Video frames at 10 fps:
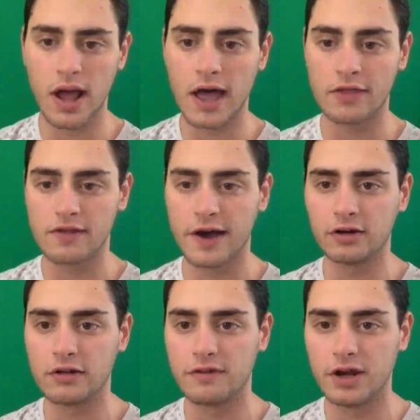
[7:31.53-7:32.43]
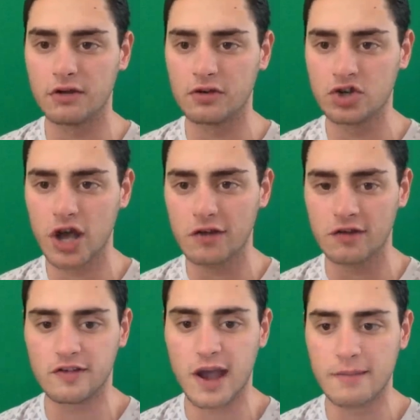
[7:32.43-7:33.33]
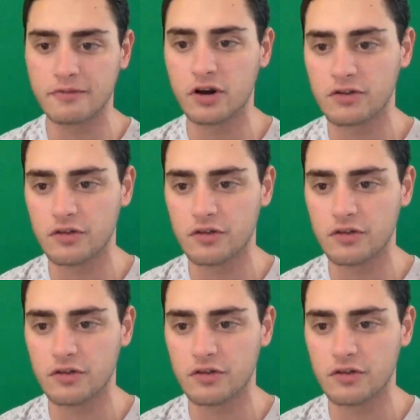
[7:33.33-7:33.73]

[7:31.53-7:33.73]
and the title of the video suggests, it's time for us